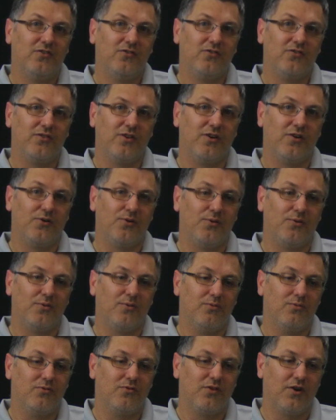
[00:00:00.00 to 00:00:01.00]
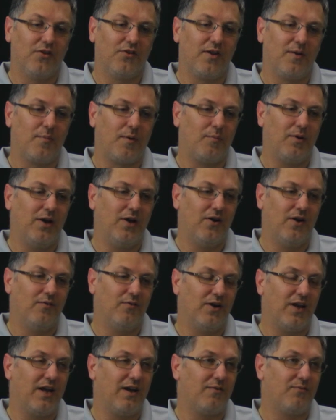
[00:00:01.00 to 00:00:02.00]
So tell them I'm here every
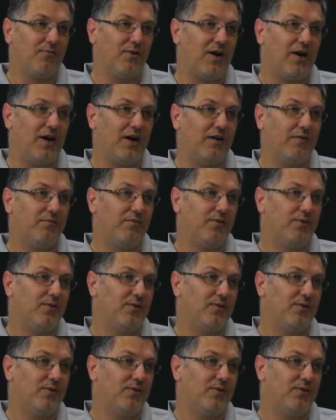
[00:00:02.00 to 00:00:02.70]
day at 5.